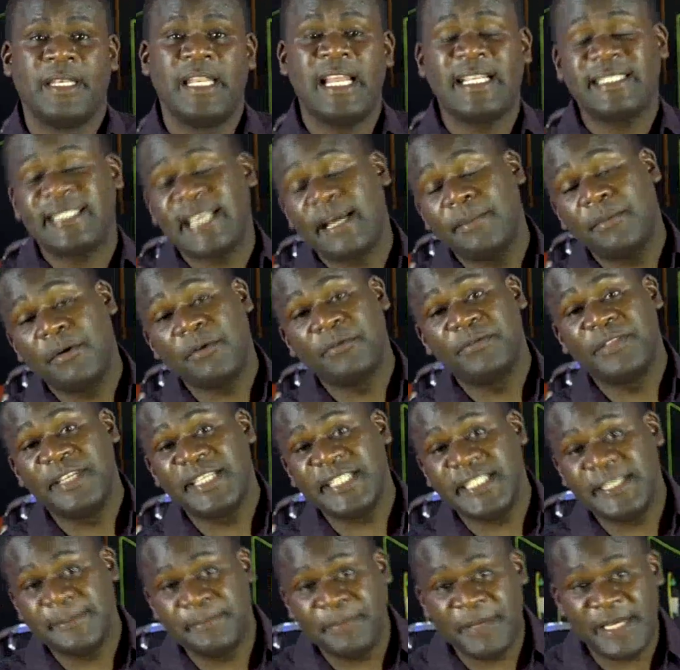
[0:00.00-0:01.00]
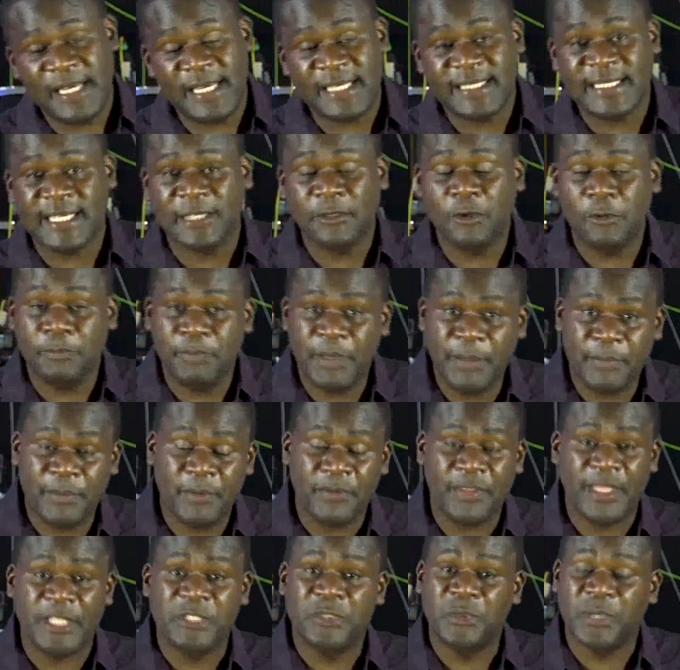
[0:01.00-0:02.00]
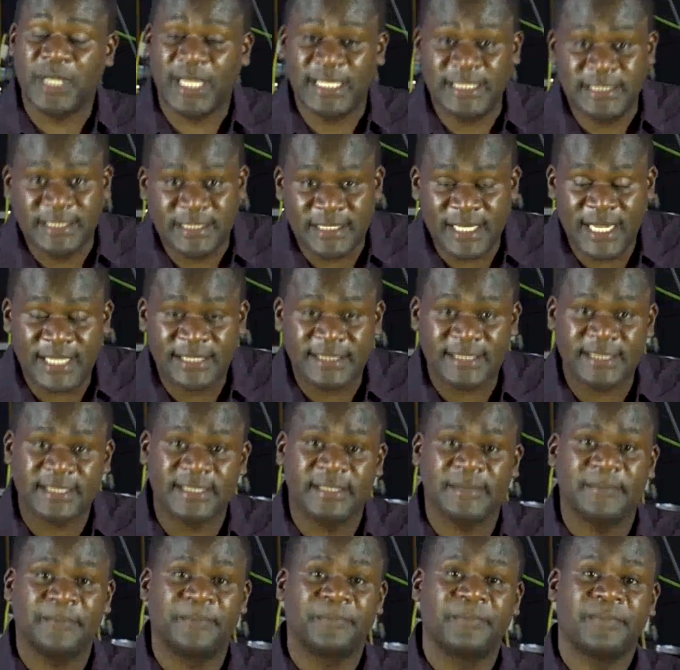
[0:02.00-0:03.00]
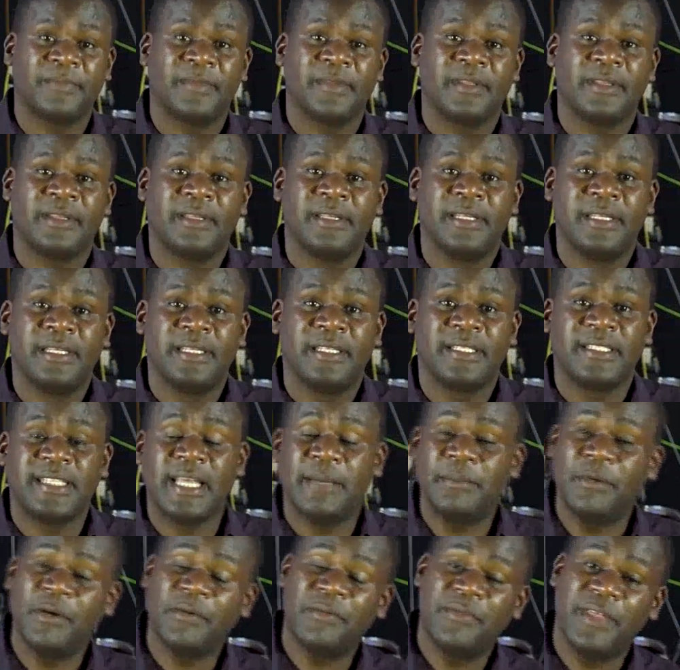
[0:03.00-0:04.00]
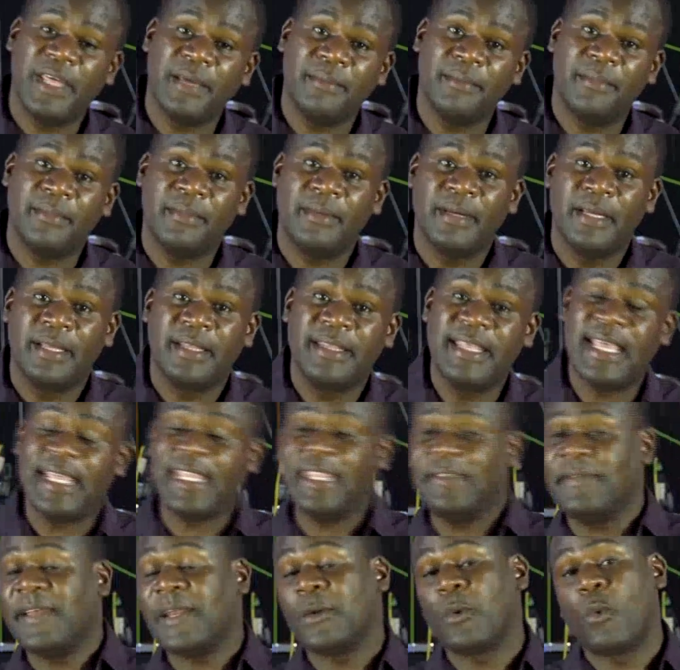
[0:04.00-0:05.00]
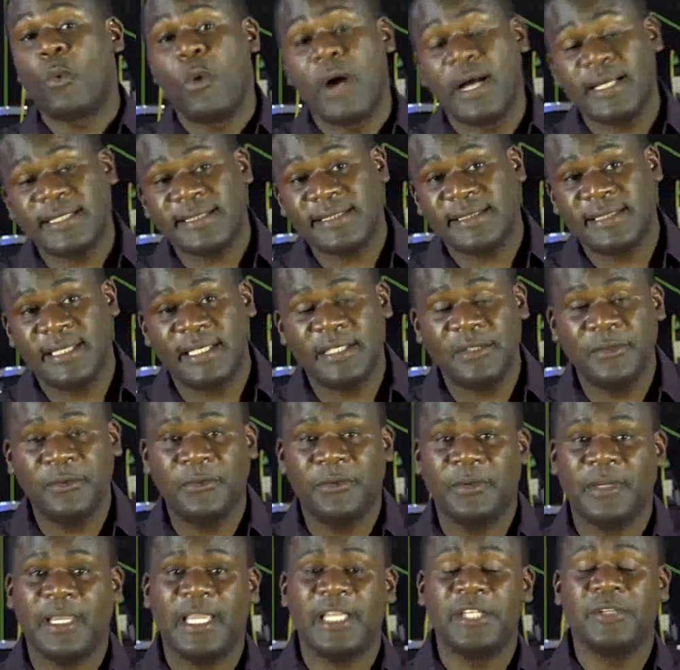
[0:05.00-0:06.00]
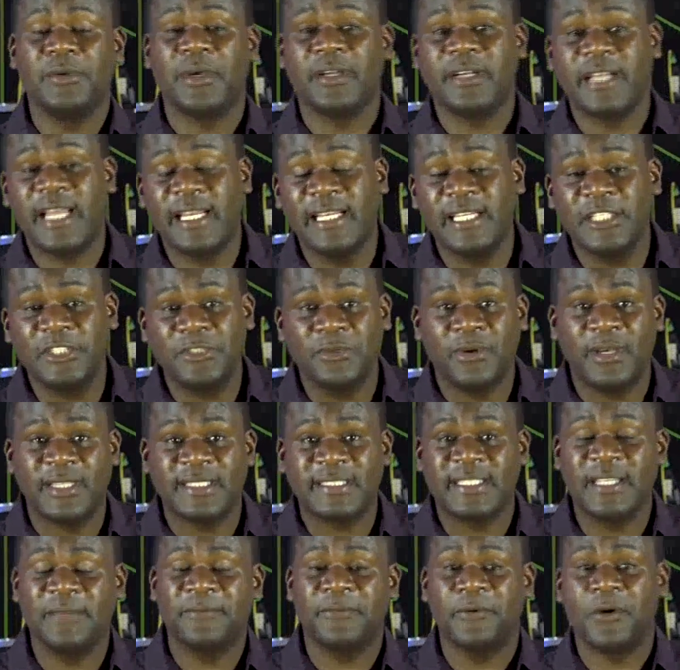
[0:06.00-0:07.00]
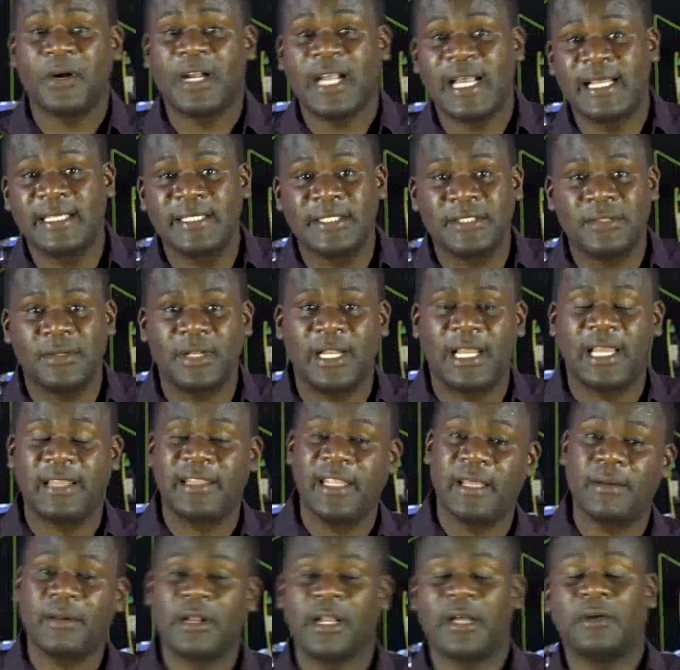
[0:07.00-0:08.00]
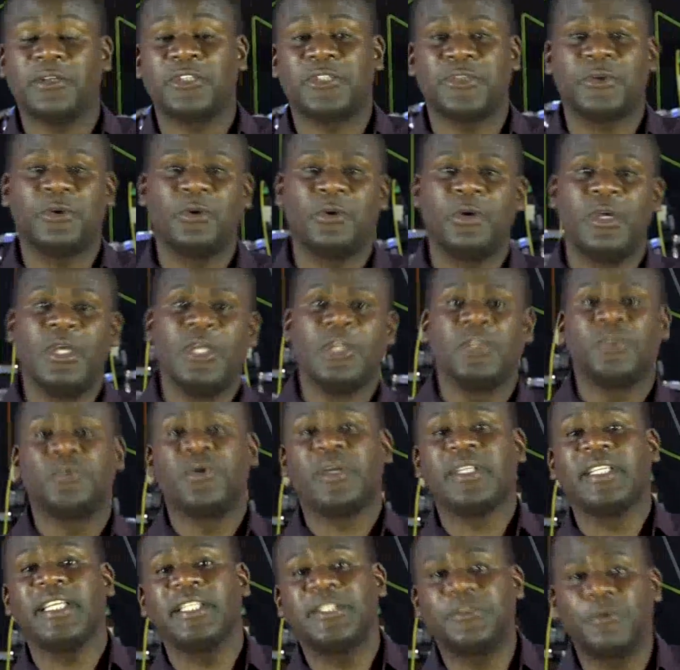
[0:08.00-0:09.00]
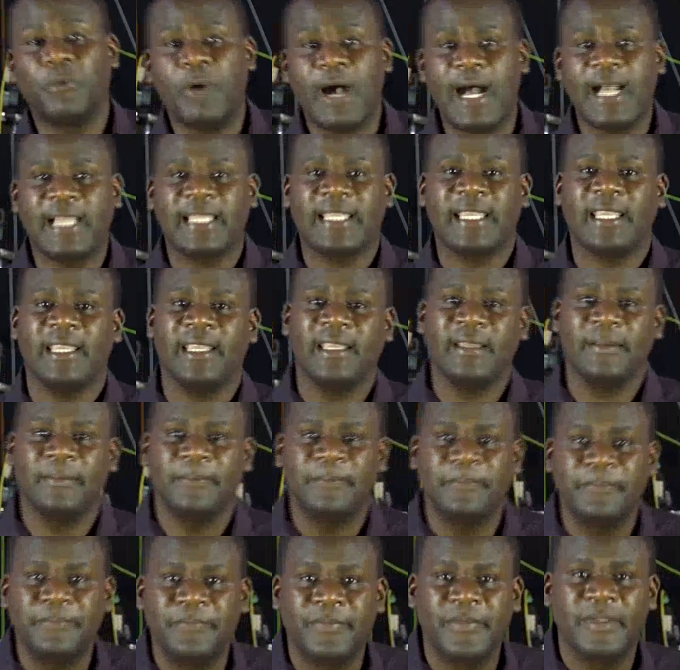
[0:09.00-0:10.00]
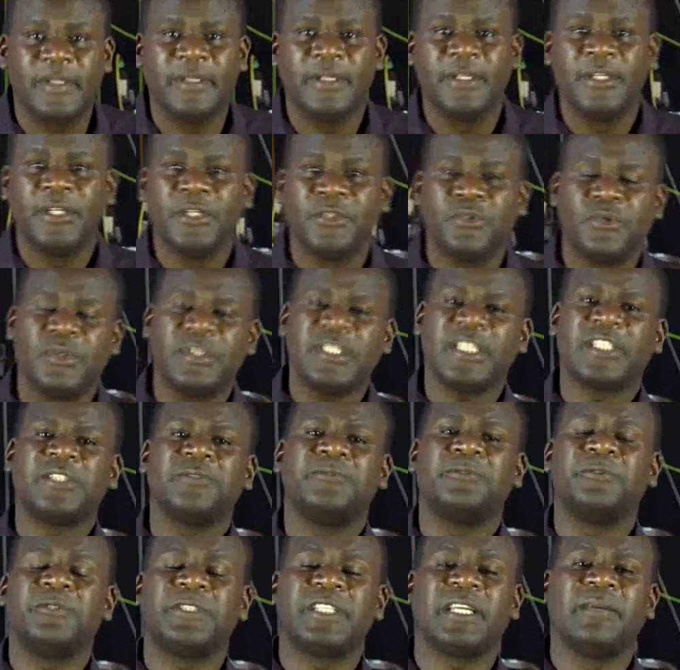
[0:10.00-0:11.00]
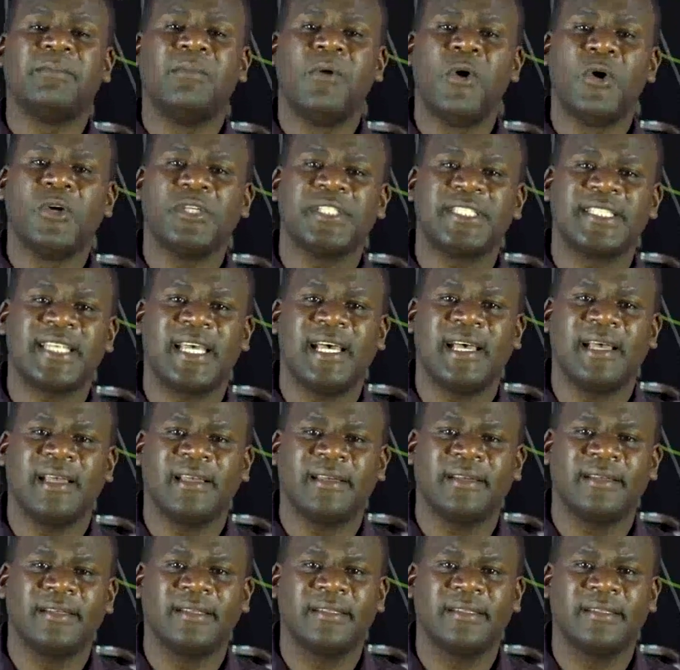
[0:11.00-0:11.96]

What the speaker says: Now, some of these peers are not people that you can trust. Some of them, they're even worse than you, and you're running towards them for counsel, and they don't show, twende tuwake, twende tufute boza.